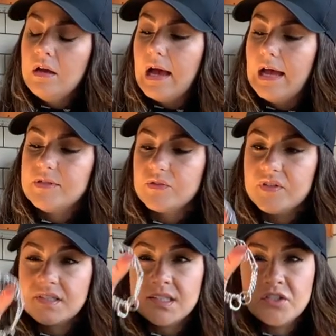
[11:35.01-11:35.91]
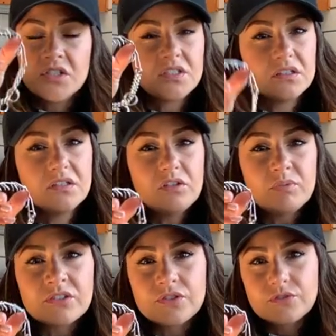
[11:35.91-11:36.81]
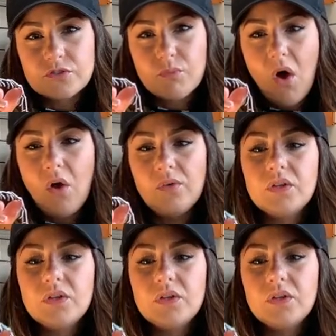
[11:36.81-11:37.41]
So if this is just a little bit too small,